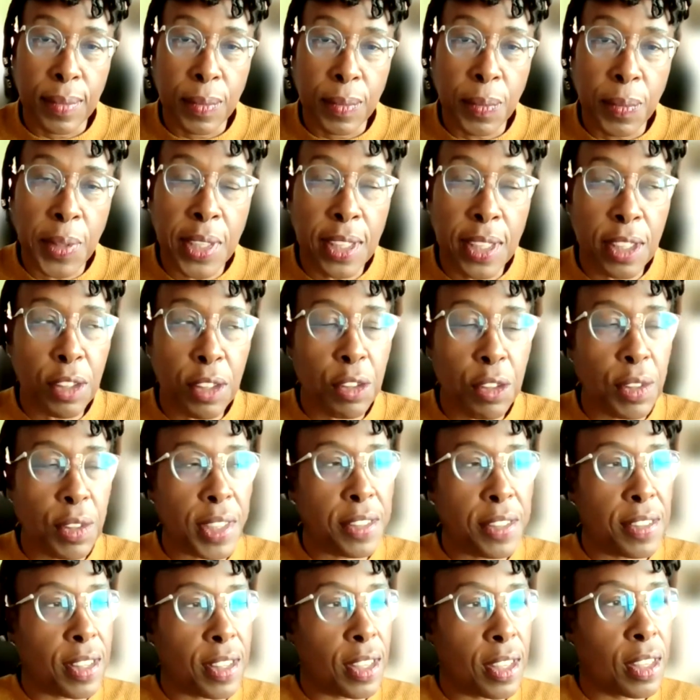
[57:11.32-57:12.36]
Really
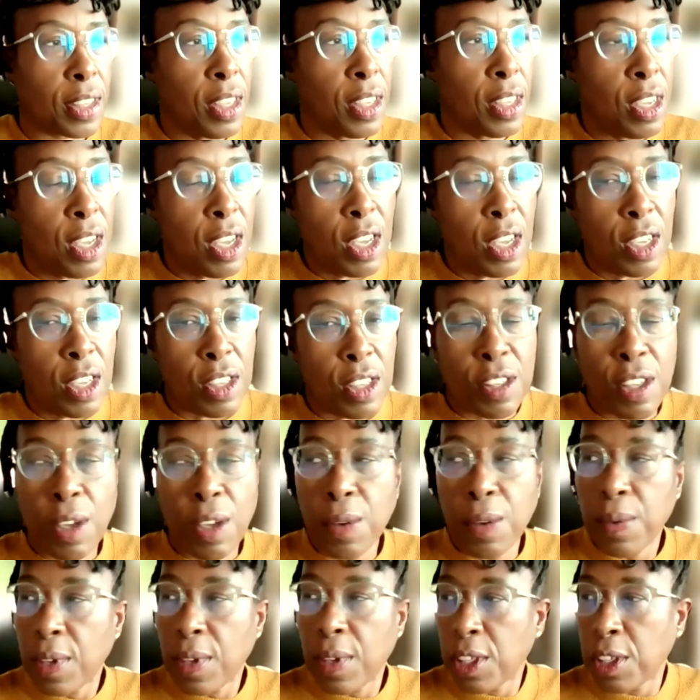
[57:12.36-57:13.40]
interesting.
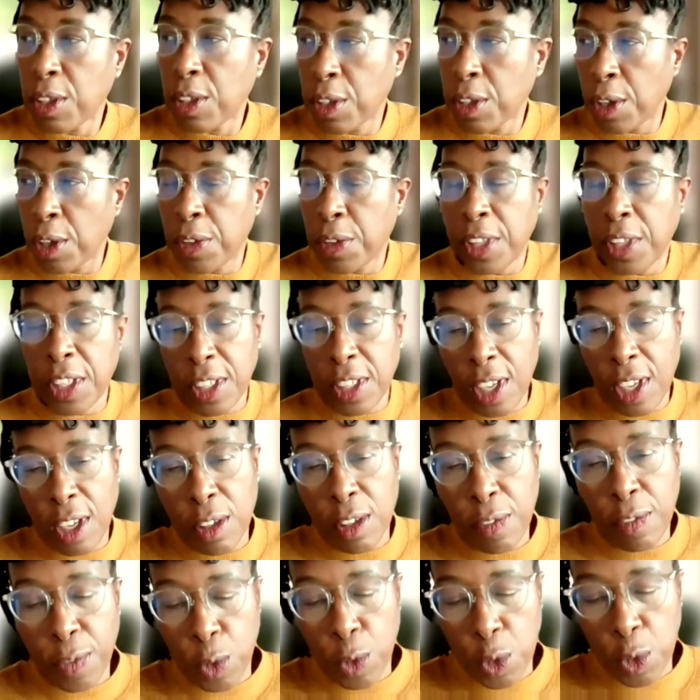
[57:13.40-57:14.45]
So, you know, this
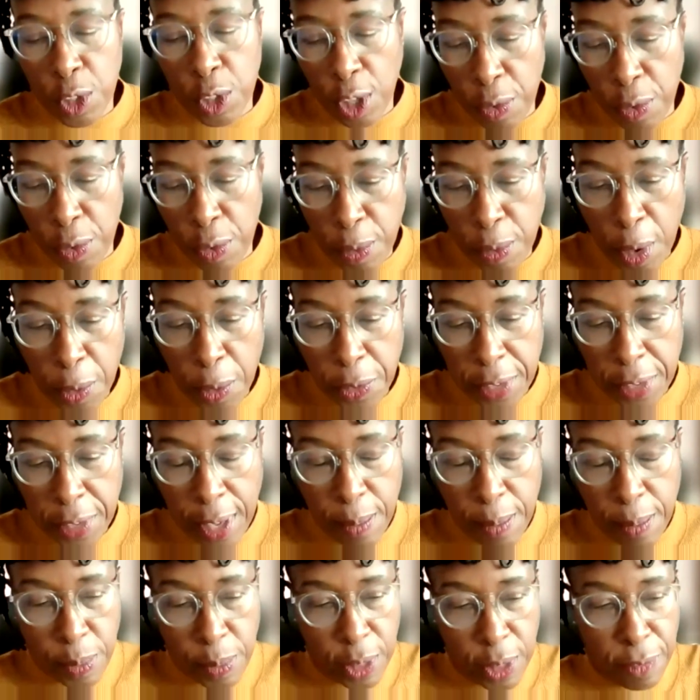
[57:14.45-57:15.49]
kind of also throws
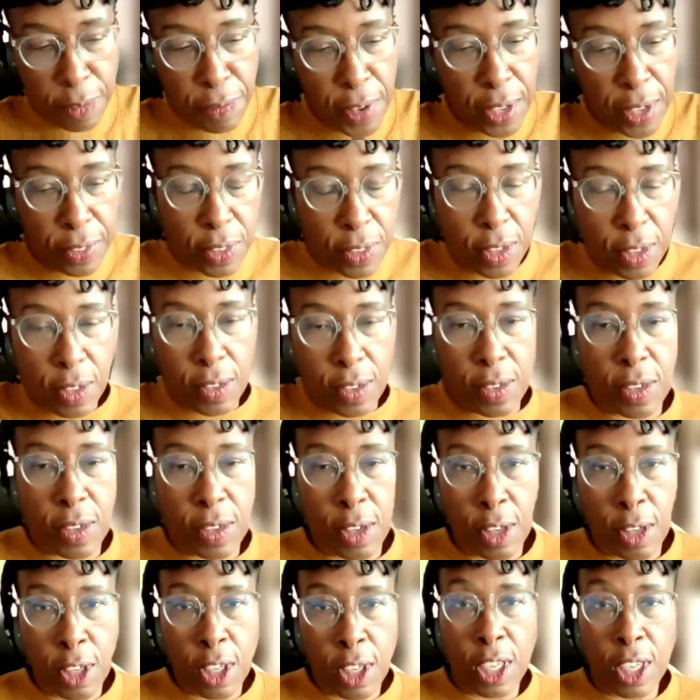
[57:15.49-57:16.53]
up the fact that
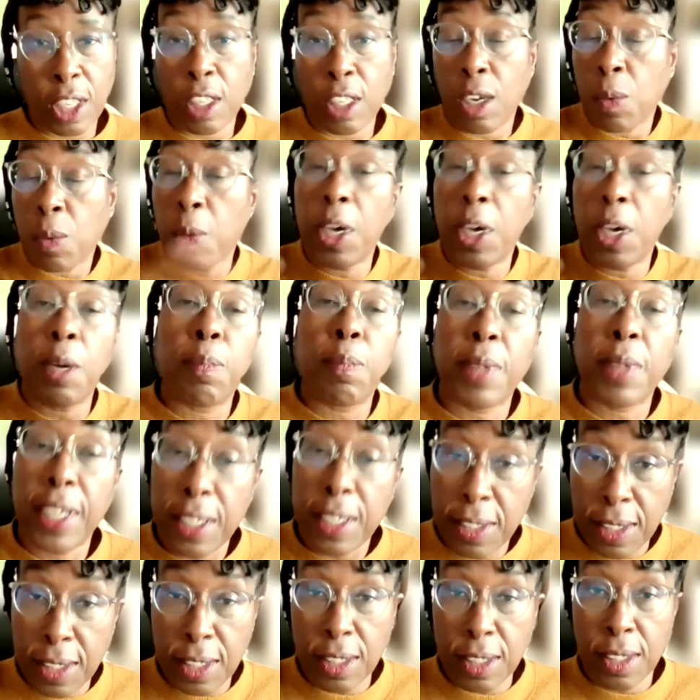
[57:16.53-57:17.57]
uh, in our
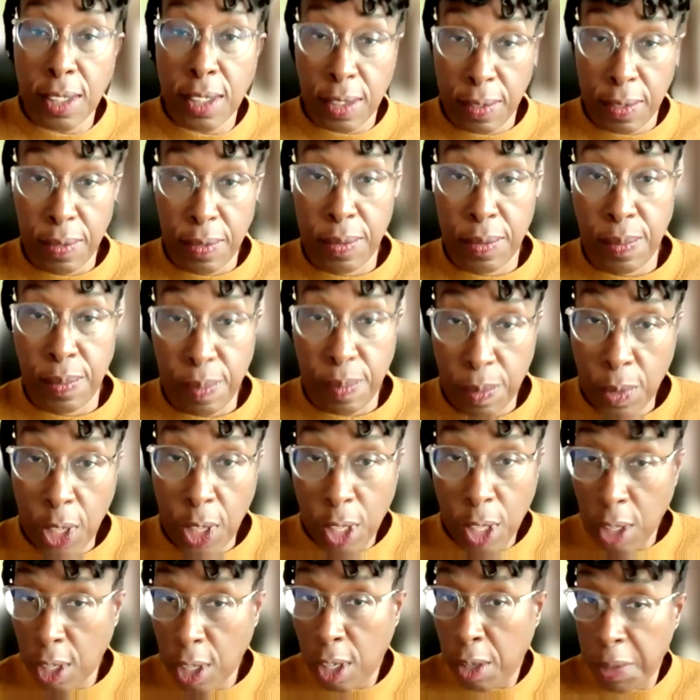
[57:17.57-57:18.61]
workplaces,
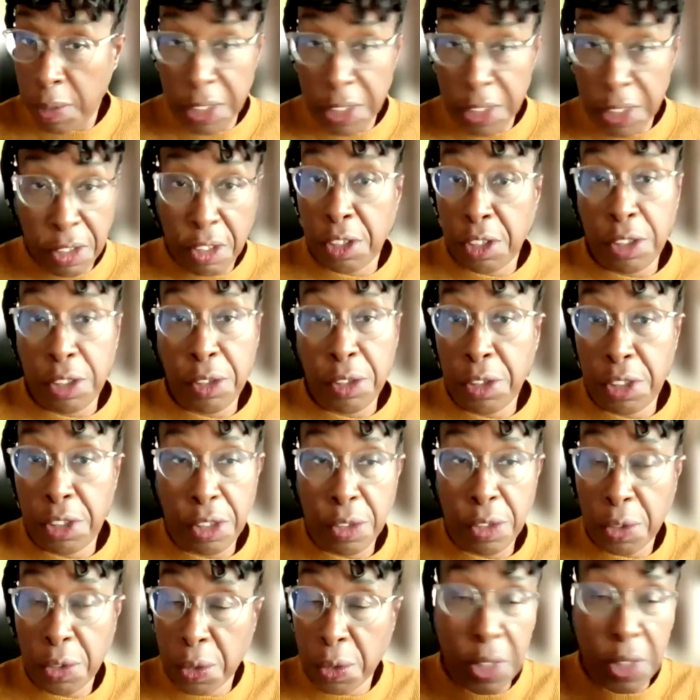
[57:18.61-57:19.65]
uh, our
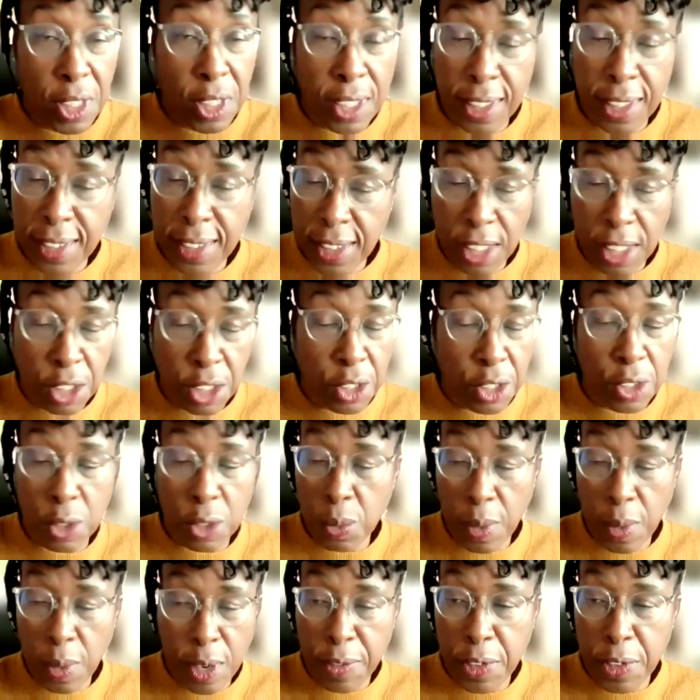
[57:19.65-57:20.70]
institutions,
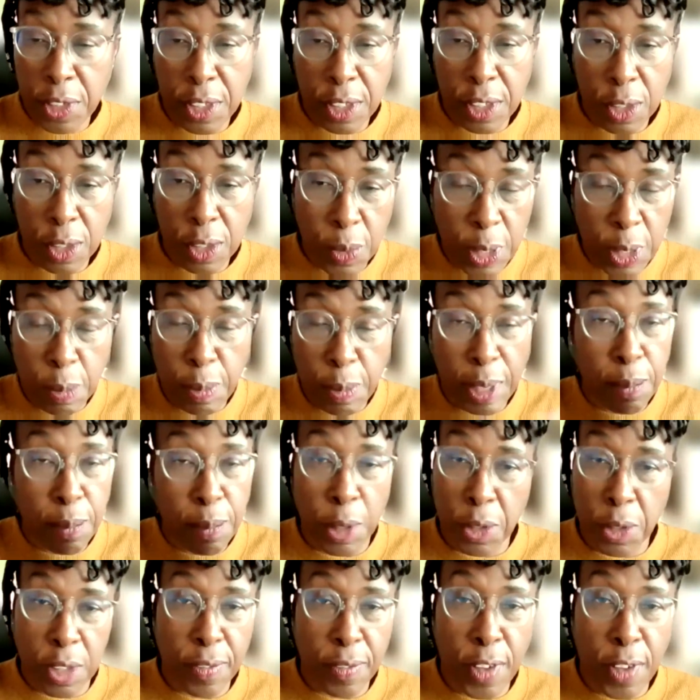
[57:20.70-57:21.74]
organizations, wherever it is we spend
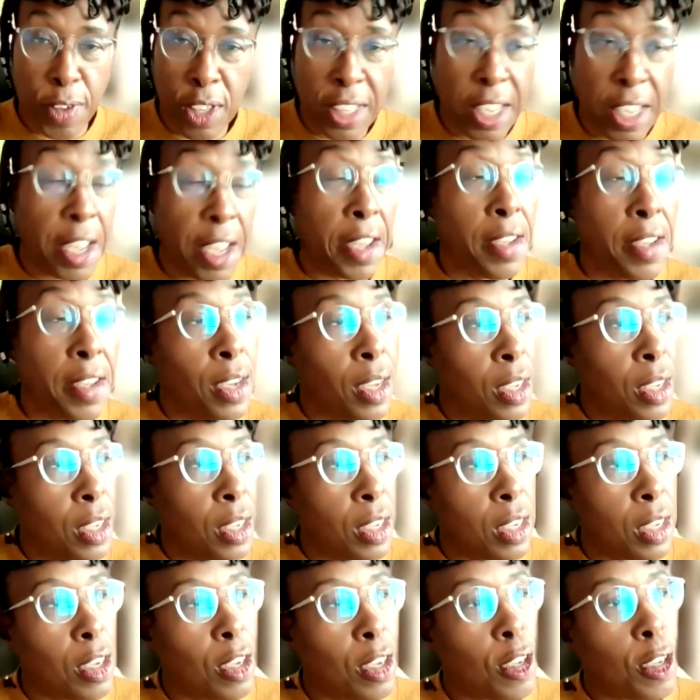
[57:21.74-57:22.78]
most of our day,
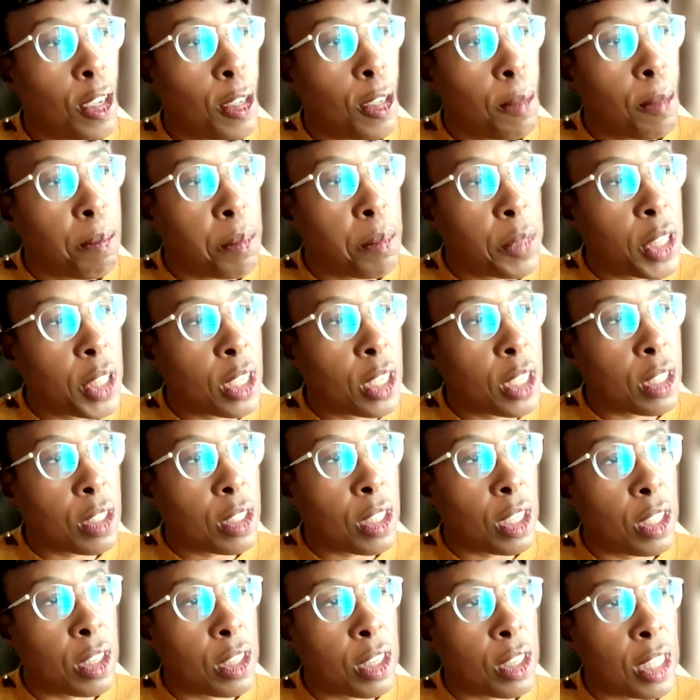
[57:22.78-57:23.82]
um, that
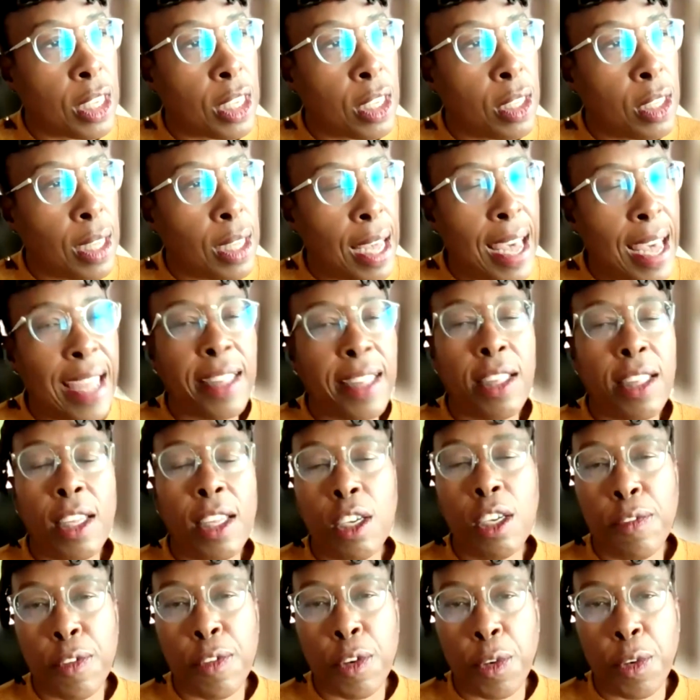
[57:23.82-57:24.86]
the, the,
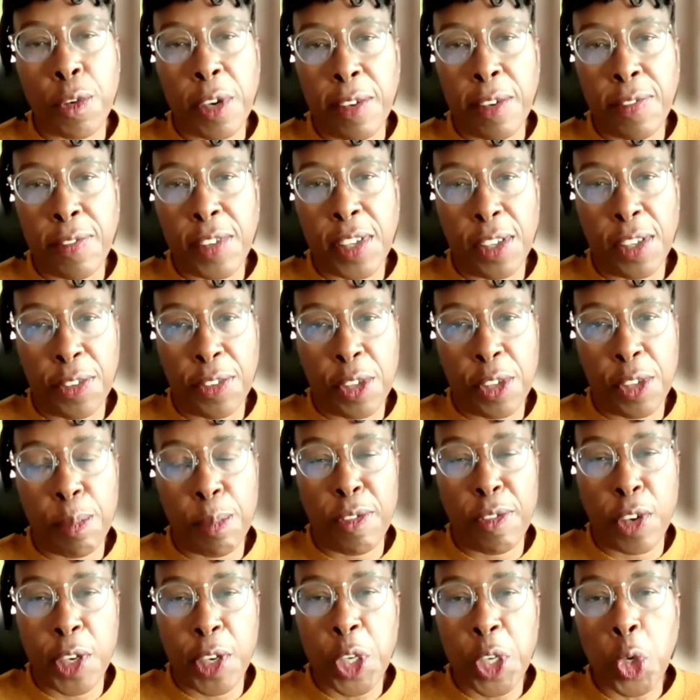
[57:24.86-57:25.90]
handling of grief tends to
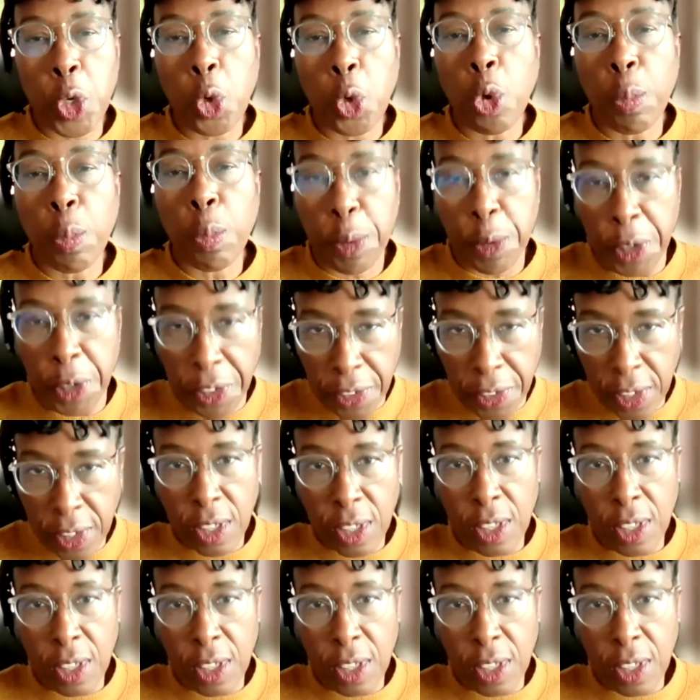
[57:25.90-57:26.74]
be very corporate.